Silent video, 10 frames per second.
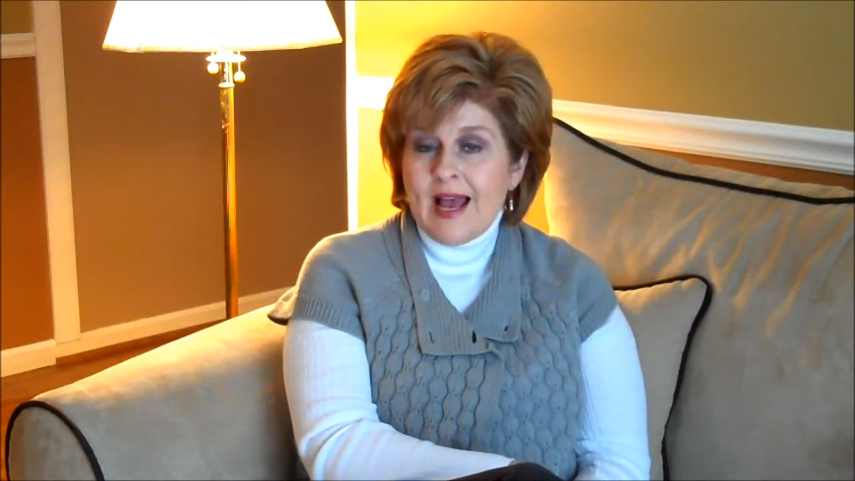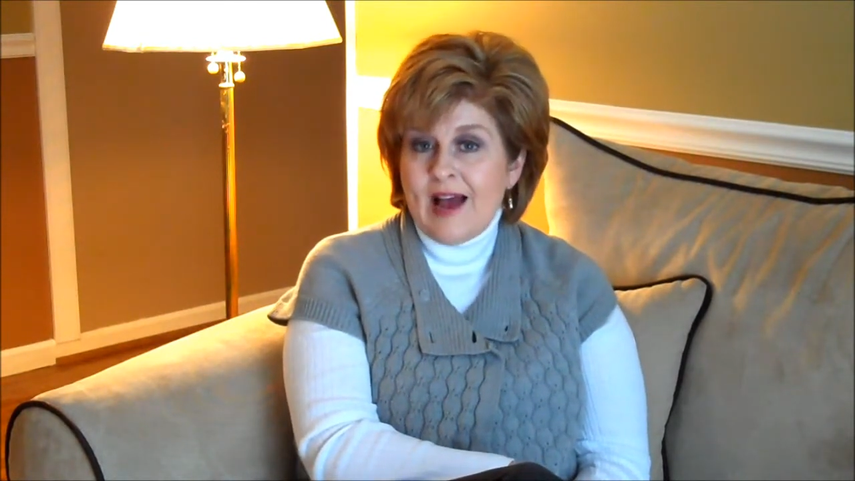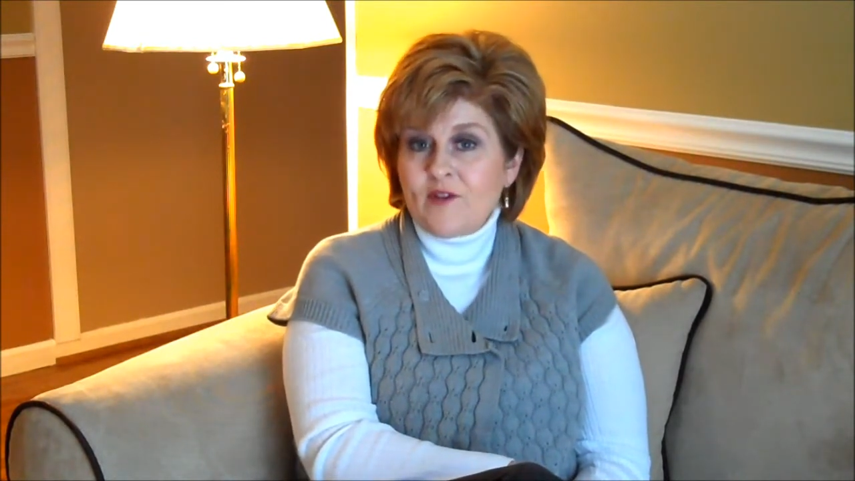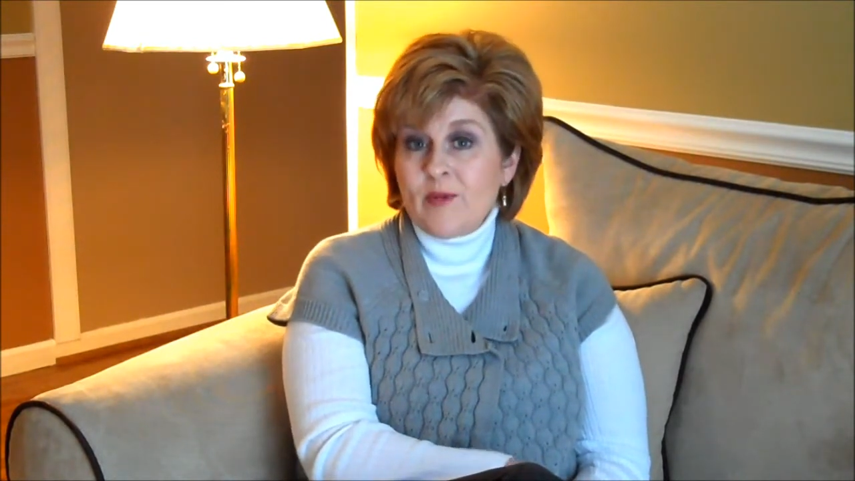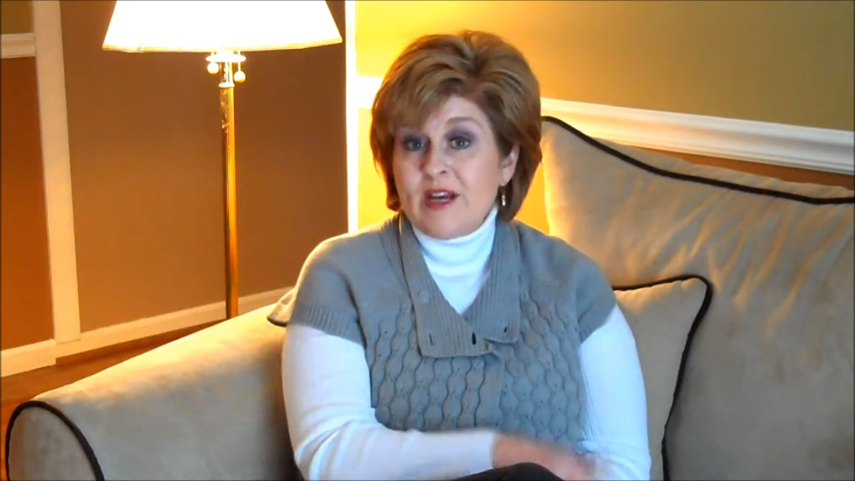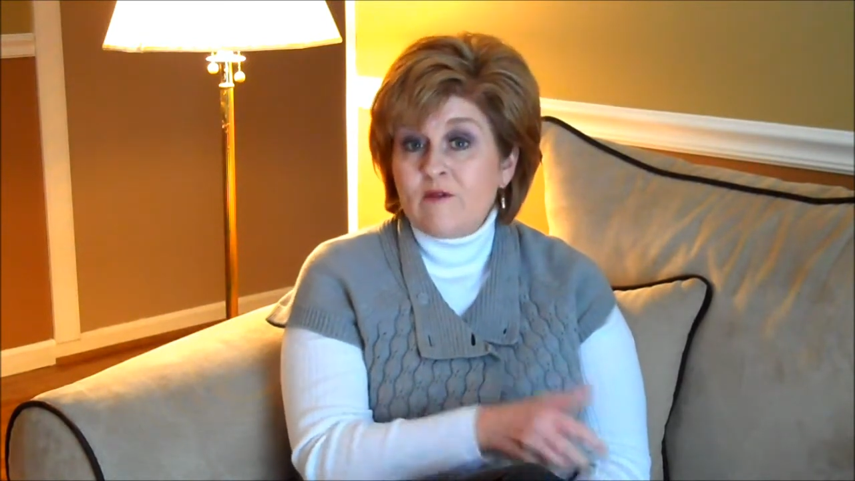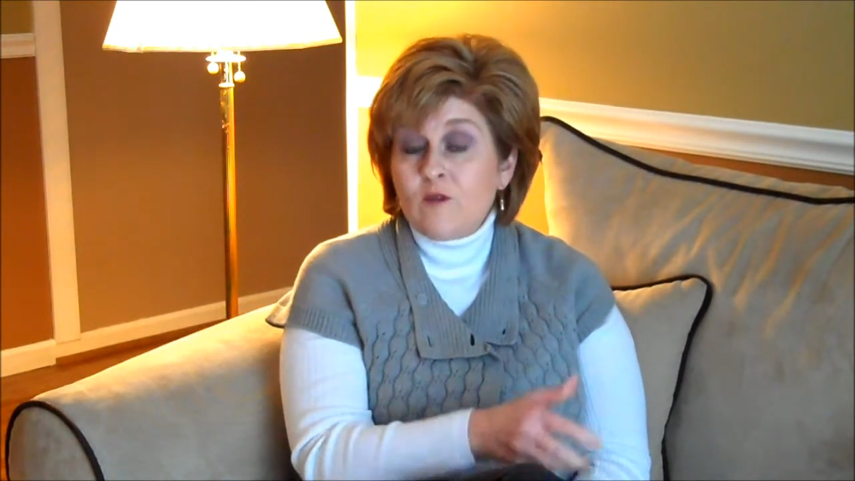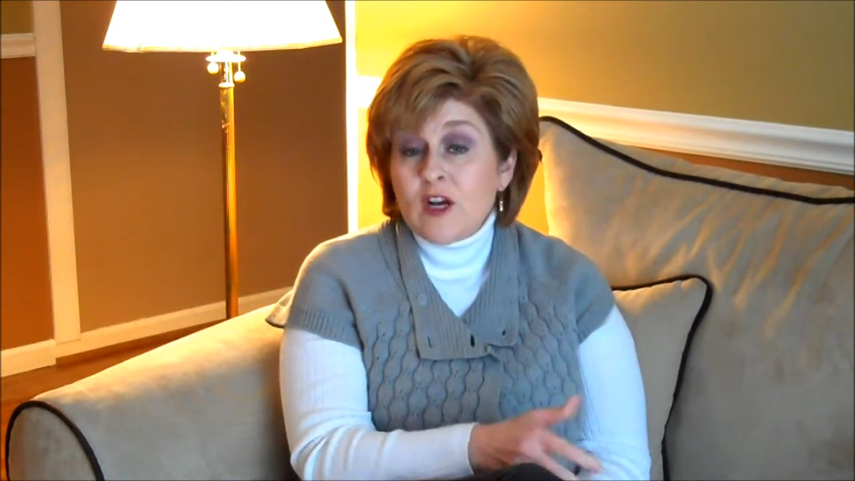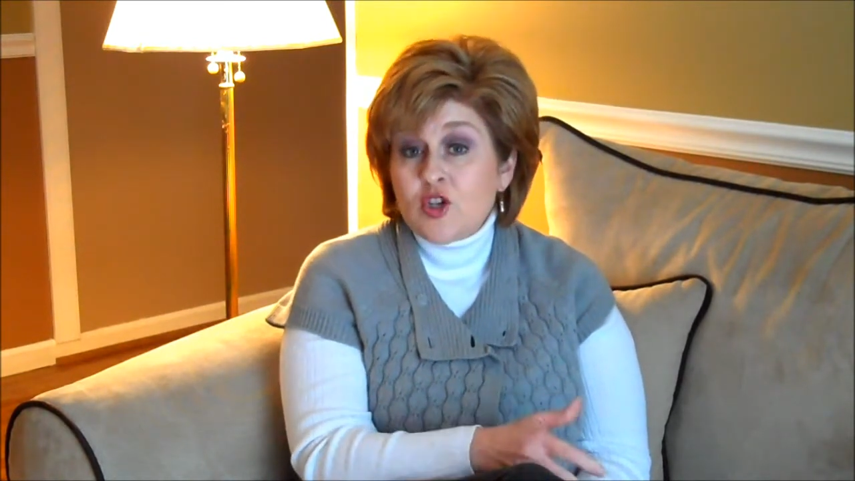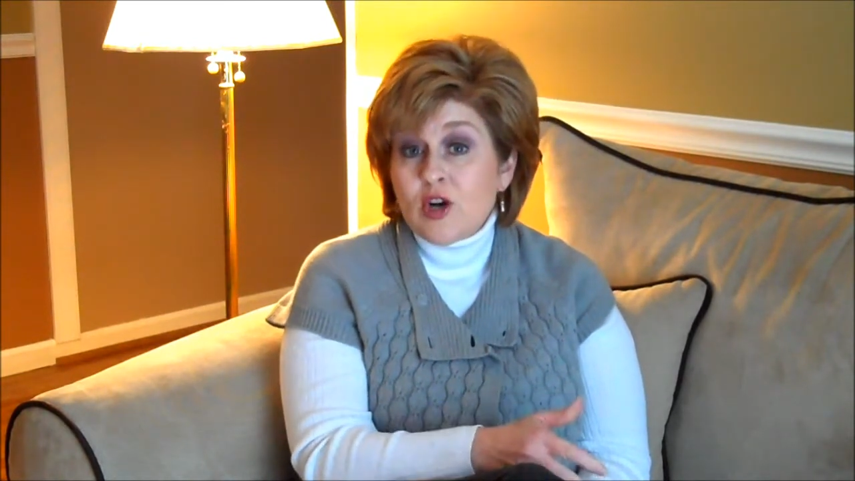after being
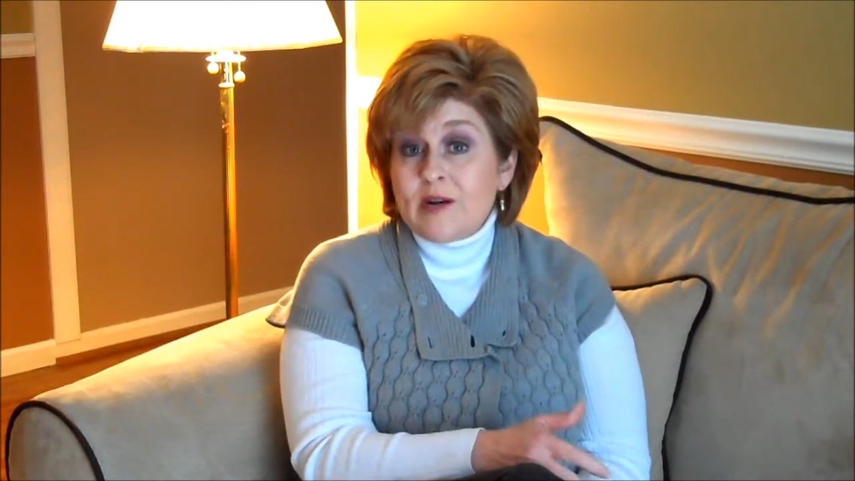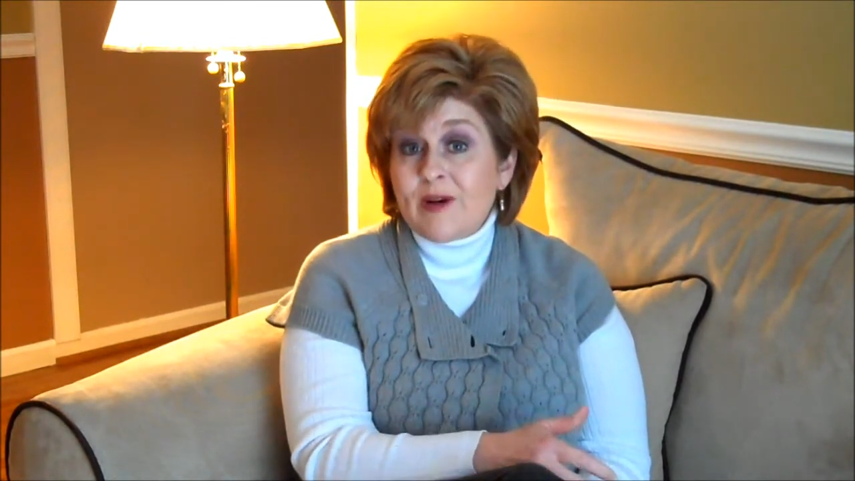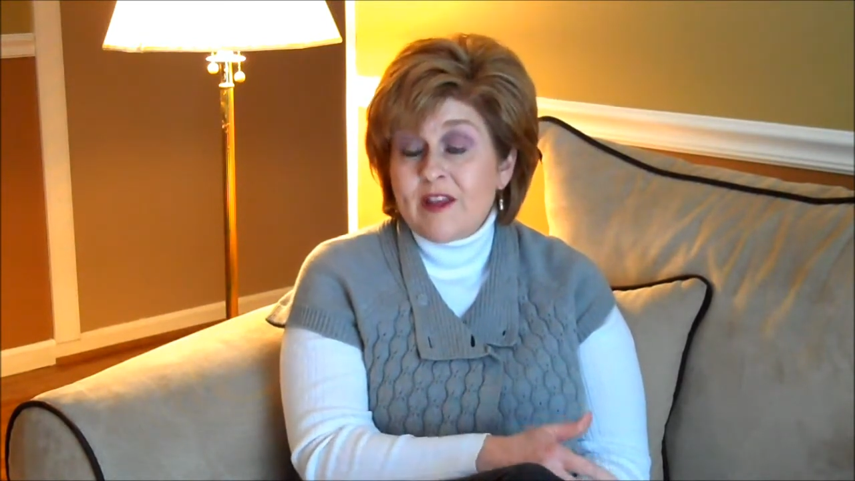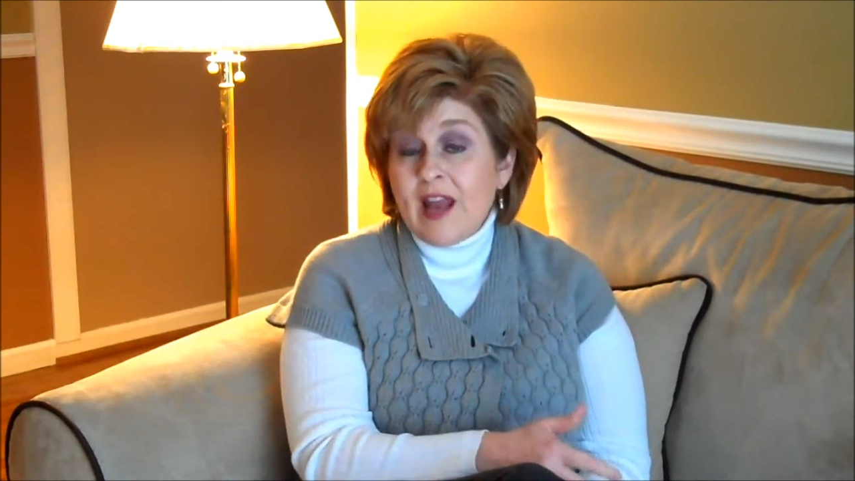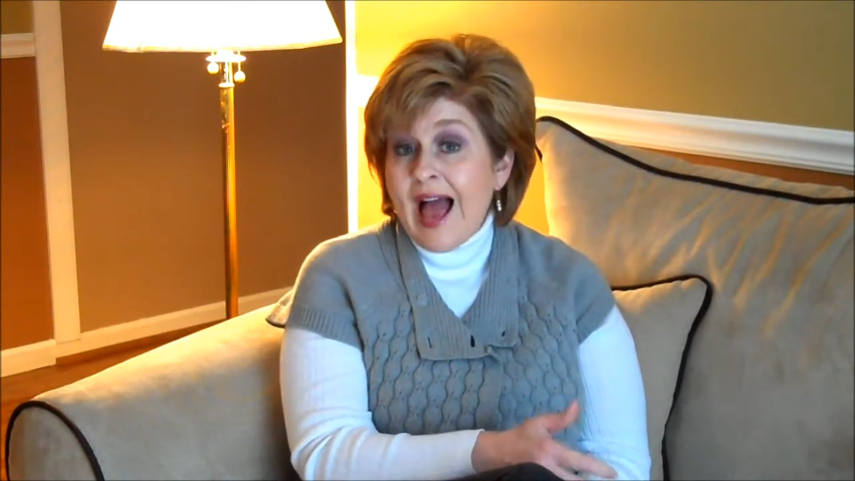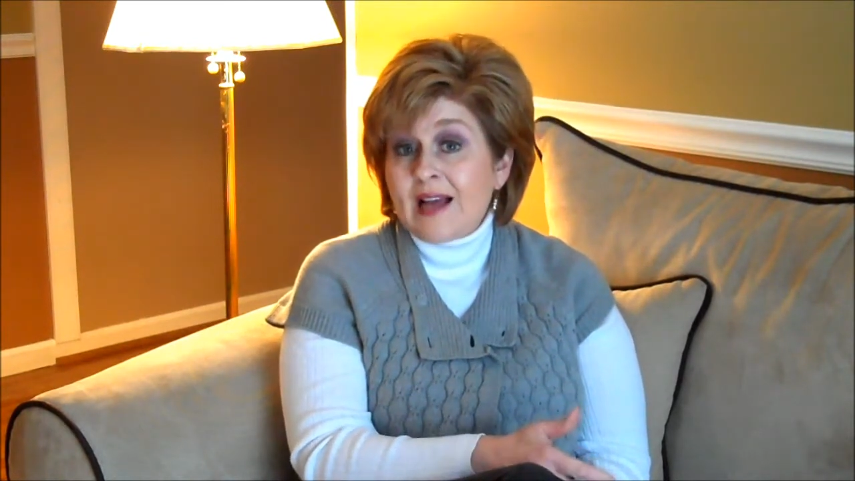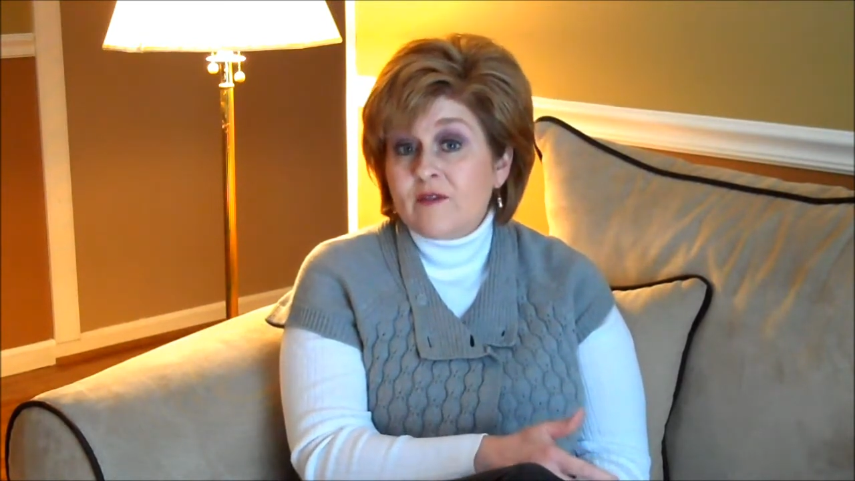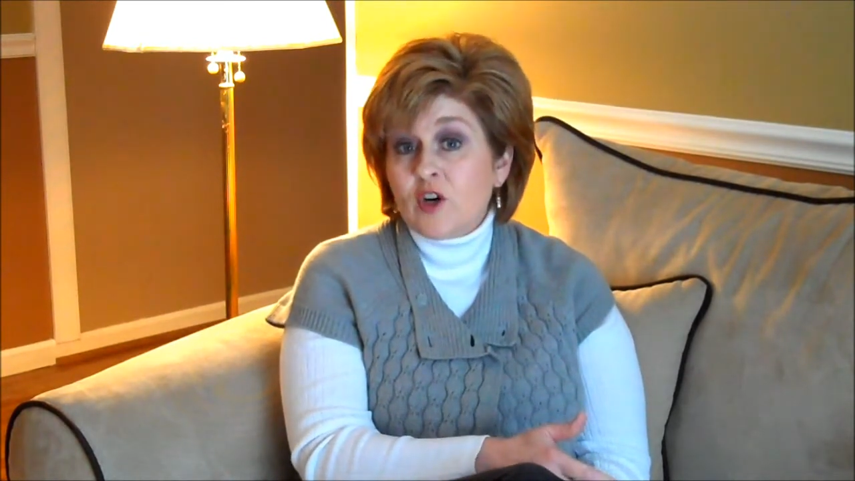frustrated by the lack of